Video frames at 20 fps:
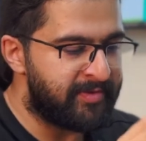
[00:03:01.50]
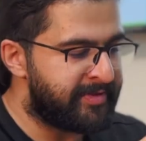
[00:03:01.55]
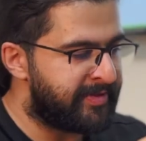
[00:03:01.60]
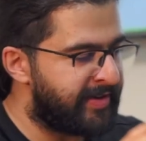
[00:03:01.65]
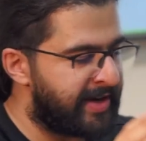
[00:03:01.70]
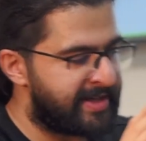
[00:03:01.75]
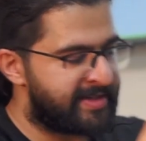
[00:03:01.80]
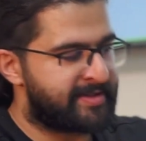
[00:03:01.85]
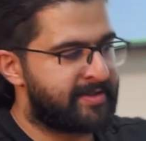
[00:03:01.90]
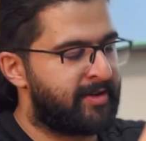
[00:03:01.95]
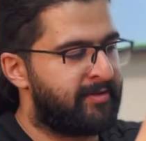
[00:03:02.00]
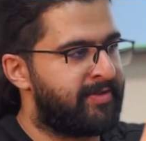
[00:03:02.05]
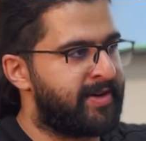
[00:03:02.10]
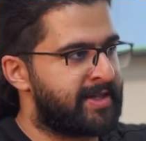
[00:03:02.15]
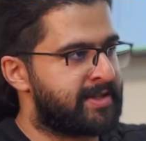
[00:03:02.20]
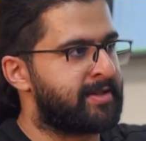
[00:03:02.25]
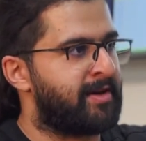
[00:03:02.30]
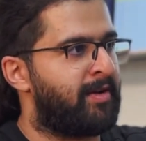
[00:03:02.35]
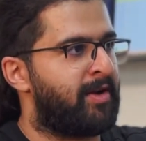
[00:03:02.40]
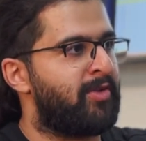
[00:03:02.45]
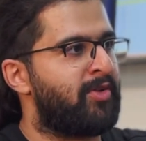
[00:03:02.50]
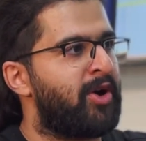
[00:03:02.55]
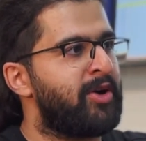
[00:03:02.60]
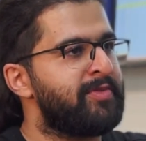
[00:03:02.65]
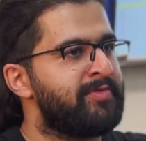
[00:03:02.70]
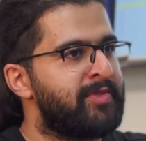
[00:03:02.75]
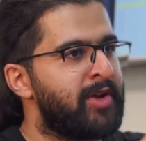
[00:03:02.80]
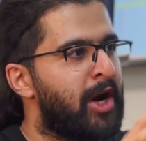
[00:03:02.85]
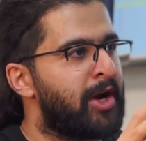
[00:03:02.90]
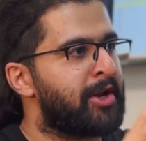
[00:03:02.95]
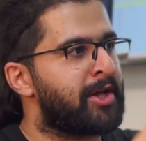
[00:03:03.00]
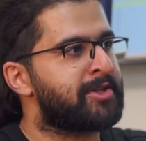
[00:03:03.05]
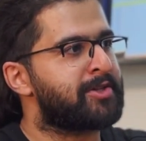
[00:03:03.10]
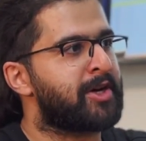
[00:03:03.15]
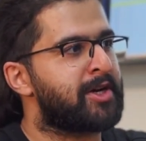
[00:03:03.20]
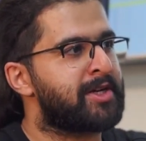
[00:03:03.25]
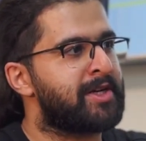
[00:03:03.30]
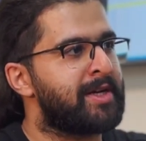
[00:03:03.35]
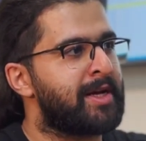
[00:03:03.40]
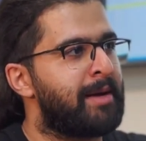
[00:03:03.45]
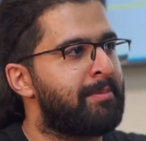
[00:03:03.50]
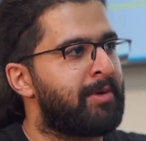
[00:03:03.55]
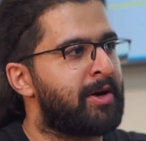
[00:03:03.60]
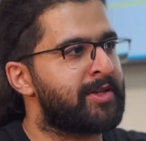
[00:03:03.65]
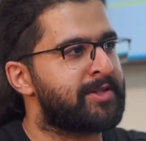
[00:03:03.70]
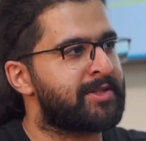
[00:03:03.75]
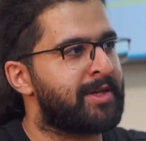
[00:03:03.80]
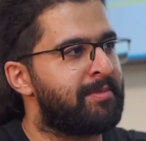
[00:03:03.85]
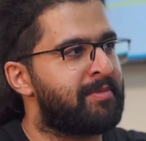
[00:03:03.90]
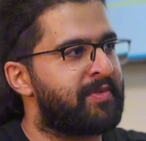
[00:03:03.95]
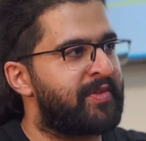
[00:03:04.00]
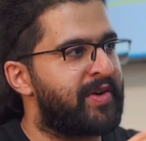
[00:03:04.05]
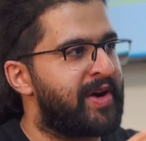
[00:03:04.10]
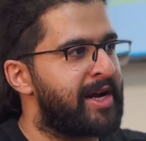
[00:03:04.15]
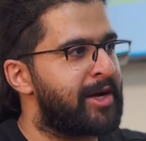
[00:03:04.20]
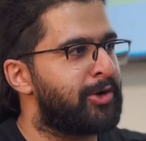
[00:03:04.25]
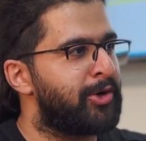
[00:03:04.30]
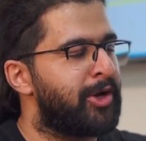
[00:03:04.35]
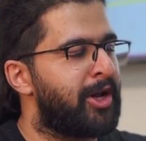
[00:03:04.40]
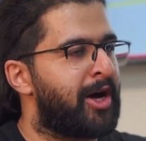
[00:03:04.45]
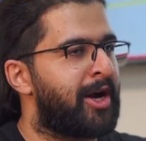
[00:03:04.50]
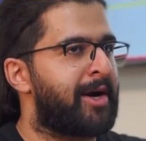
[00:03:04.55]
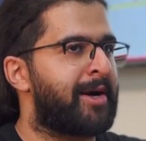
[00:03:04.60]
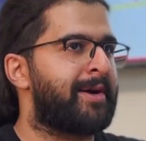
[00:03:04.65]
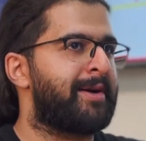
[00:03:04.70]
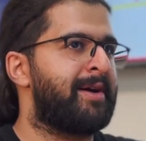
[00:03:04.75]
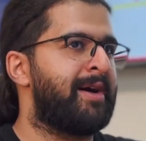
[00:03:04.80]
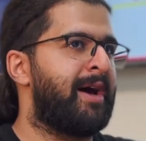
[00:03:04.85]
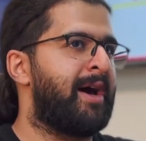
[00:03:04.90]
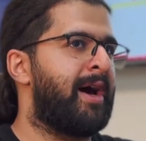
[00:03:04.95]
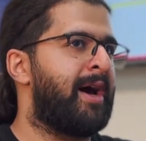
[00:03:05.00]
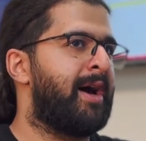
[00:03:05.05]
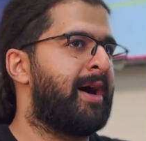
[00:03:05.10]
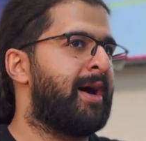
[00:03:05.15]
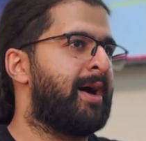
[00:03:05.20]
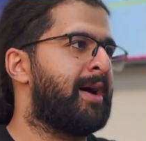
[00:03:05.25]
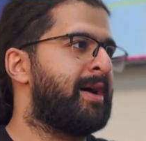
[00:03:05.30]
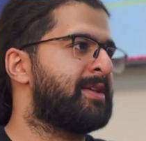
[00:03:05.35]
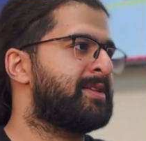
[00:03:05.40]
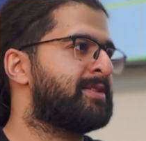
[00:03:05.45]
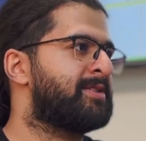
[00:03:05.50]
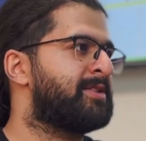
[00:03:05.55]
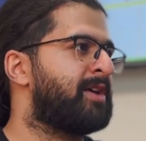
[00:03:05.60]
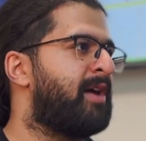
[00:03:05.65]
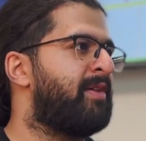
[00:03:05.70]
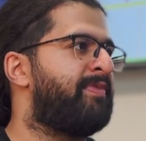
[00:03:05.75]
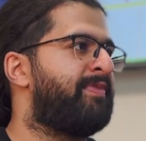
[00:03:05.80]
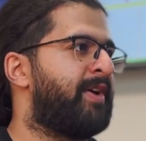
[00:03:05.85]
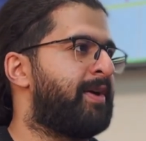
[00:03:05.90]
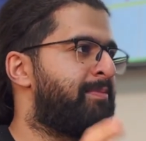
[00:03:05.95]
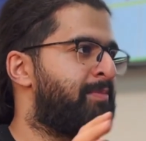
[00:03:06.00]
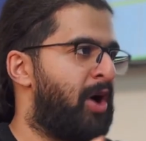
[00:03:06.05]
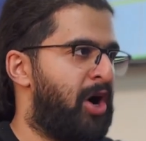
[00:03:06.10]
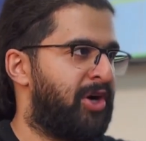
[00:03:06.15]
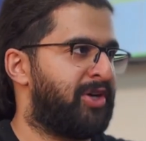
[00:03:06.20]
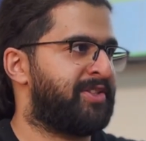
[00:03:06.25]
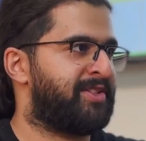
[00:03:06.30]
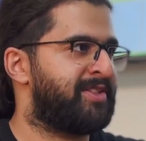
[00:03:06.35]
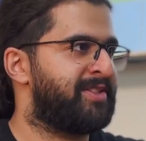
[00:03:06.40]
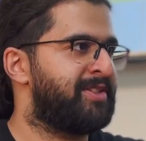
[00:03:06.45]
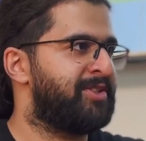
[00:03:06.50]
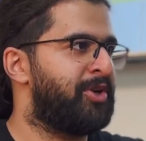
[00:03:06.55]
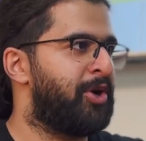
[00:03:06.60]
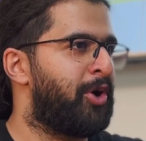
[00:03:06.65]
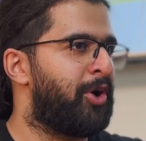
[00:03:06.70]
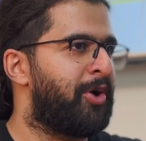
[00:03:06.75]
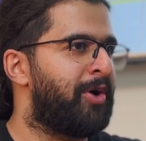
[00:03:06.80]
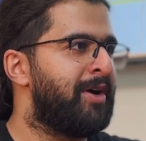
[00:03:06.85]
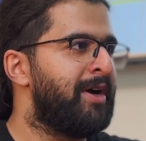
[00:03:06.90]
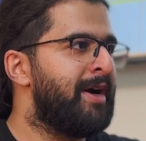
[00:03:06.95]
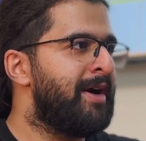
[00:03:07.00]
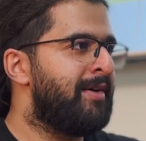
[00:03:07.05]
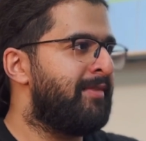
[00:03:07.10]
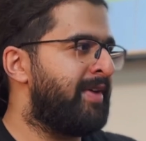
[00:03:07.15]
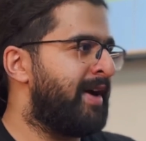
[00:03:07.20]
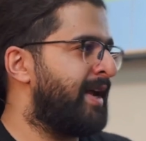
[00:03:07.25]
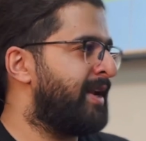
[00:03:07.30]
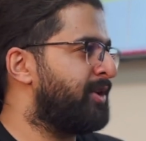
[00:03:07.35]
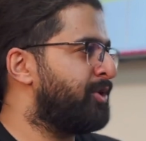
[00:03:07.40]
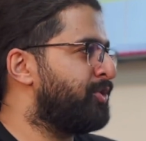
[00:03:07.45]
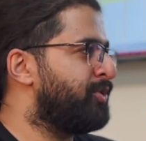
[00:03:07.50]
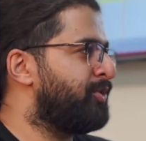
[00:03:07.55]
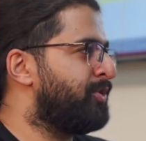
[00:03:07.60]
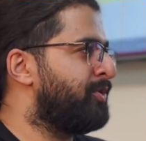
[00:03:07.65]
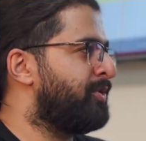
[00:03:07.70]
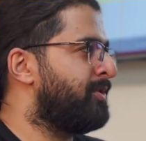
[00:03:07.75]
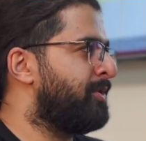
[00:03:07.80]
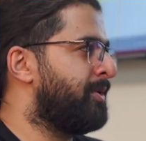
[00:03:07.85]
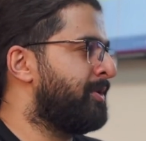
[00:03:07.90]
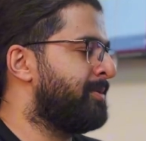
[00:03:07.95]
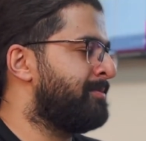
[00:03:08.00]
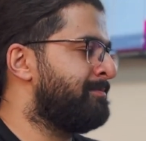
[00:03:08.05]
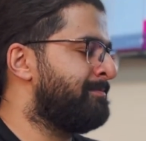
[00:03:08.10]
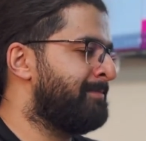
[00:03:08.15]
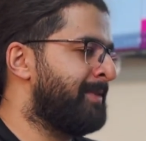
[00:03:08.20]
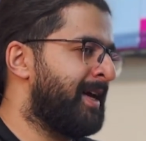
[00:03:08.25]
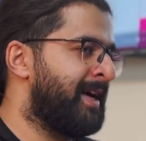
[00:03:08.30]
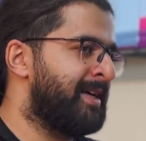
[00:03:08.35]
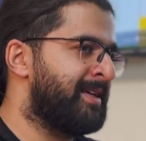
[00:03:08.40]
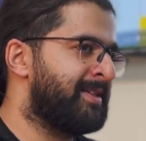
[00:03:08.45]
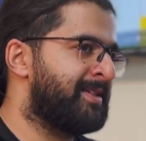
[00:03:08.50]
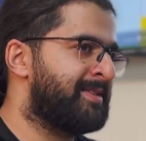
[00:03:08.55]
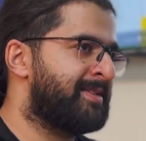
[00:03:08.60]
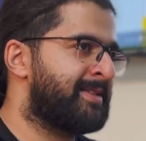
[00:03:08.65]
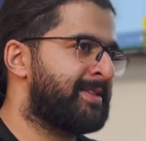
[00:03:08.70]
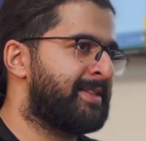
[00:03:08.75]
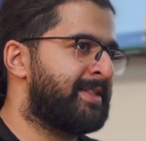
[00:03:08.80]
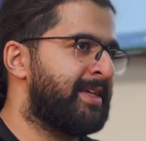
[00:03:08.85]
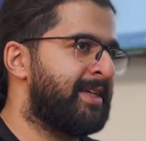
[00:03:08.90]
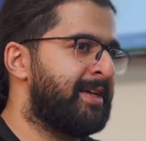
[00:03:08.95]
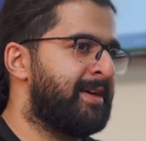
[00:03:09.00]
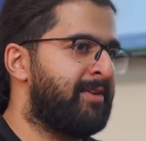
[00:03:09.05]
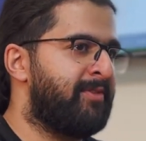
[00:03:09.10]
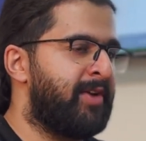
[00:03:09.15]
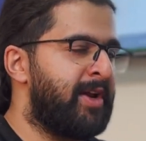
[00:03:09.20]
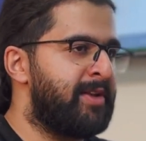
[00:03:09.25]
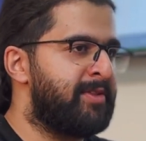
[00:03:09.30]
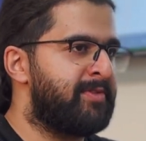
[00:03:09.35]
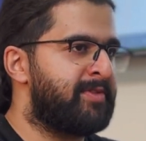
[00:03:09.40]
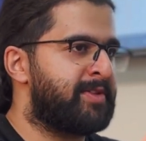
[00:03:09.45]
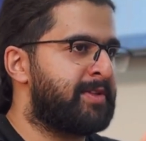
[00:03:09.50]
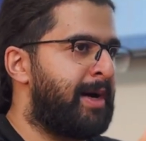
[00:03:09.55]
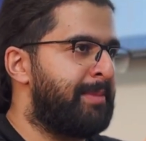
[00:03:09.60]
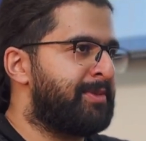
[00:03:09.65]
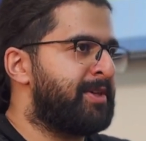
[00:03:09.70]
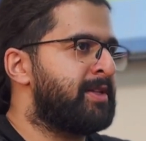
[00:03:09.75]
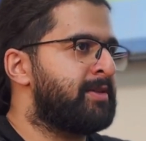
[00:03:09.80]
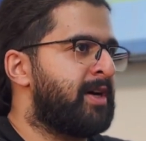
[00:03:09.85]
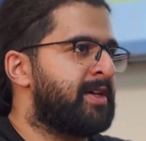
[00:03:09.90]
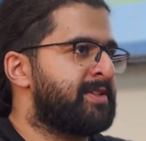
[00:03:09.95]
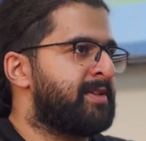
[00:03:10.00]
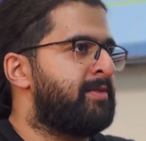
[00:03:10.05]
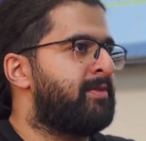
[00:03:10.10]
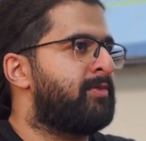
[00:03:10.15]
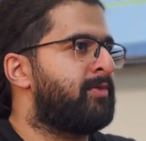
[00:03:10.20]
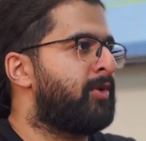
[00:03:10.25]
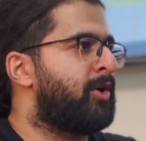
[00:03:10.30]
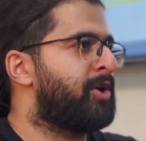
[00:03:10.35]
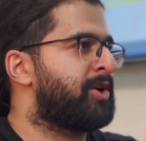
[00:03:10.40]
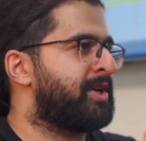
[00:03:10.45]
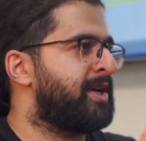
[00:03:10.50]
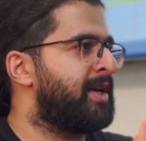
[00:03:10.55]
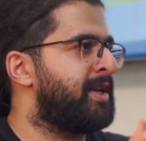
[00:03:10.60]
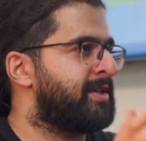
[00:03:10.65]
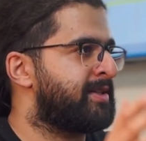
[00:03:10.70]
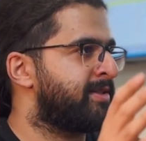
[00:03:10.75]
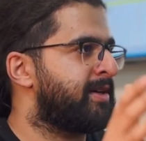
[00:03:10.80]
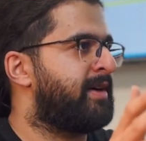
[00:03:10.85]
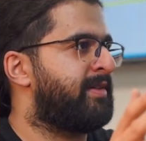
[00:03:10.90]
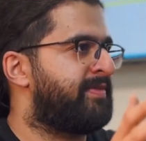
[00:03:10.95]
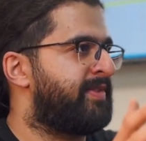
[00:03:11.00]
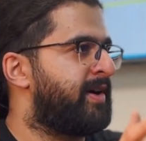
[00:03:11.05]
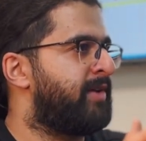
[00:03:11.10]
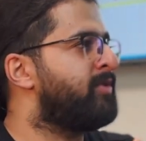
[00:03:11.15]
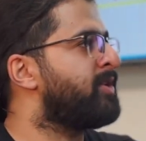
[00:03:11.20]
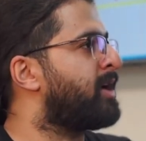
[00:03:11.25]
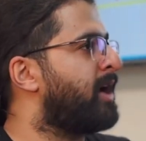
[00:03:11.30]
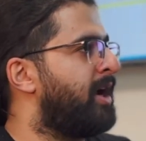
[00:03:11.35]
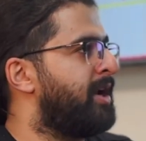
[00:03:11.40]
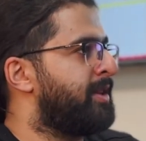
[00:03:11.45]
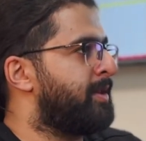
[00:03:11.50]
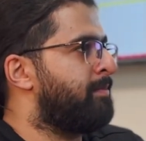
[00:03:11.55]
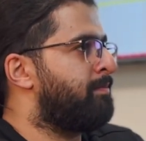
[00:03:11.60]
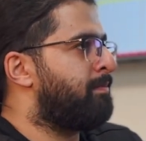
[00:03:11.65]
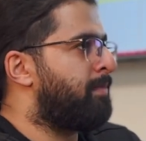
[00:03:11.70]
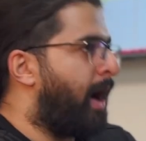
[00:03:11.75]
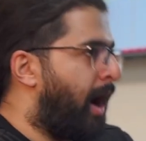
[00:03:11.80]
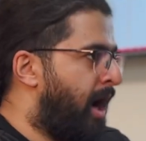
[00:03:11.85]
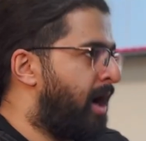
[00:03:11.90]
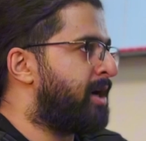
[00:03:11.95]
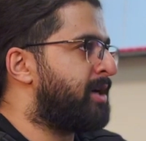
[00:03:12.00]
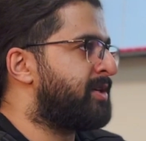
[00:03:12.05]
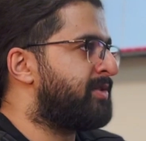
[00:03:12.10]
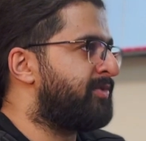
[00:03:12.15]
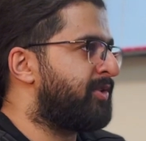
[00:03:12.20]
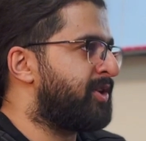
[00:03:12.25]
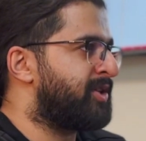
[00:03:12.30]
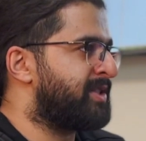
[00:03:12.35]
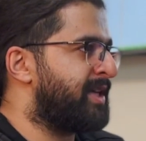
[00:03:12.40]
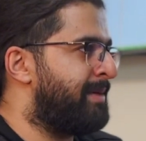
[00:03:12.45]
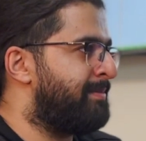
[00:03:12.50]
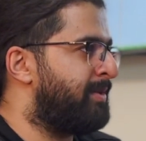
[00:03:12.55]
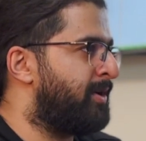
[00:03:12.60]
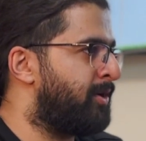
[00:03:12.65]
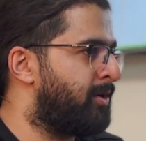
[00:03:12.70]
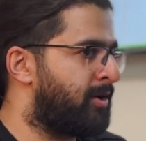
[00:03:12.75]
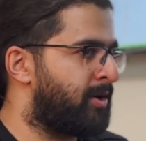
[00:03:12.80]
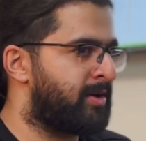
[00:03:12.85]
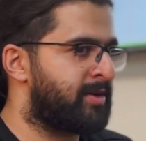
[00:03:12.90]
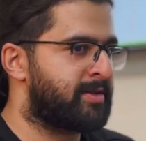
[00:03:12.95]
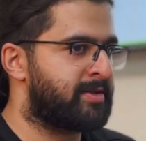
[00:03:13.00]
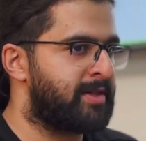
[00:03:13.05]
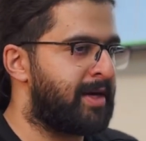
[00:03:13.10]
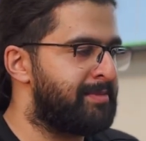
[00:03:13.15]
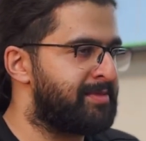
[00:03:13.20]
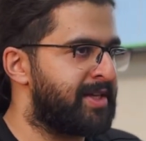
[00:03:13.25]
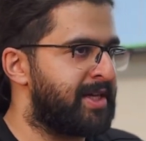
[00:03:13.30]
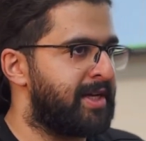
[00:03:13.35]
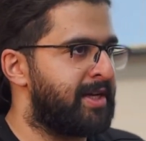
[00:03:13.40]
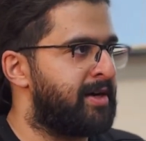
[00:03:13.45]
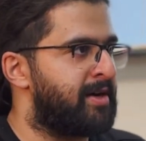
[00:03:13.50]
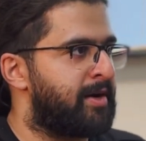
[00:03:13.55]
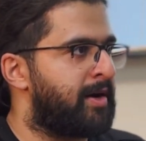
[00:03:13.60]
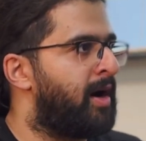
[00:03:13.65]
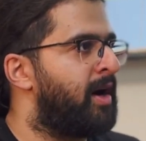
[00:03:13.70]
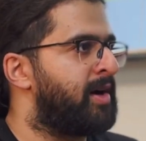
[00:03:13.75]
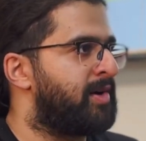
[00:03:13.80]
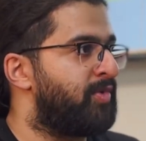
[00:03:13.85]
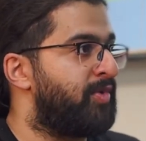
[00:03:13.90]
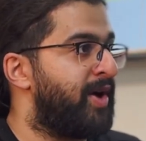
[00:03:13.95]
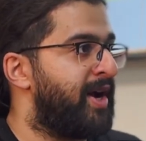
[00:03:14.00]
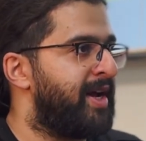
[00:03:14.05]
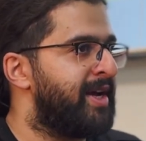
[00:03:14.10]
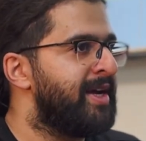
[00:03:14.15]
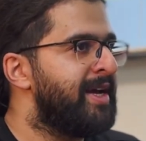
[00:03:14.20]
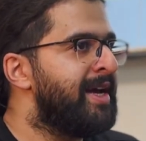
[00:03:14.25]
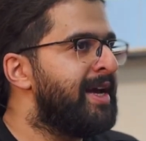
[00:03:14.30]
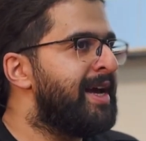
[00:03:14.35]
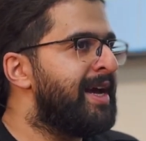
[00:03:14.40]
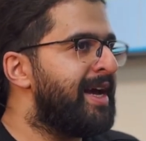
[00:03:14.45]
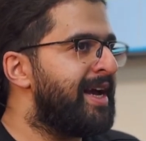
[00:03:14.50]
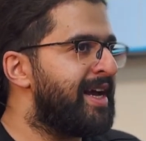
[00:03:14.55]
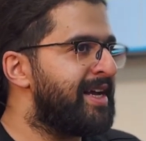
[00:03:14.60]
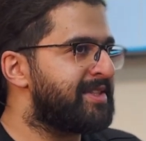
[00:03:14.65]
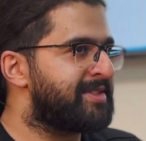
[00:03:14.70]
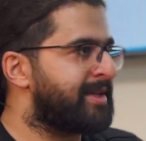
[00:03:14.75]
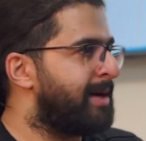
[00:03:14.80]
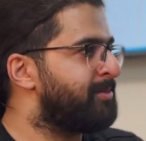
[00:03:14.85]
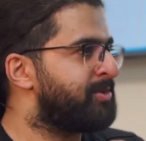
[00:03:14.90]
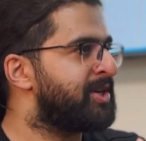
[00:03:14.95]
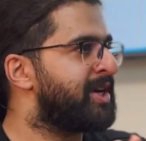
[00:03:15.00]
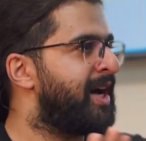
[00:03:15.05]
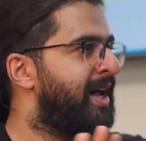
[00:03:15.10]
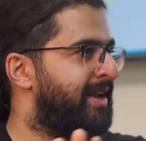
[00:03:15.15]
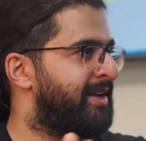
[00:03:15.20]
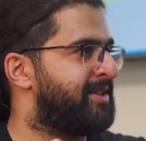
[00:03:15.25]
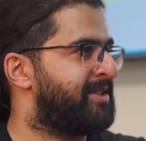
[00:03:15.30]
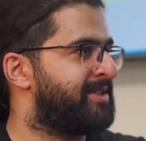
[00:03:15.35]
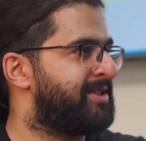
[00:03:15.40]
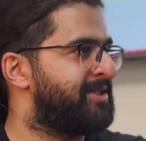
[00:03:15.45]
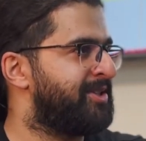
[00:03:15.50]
first of all, we are not talking about some regular software bugs. When you see when something doesn't work in a software, we call it a bug, for example, or something in a wrong way. It's something else.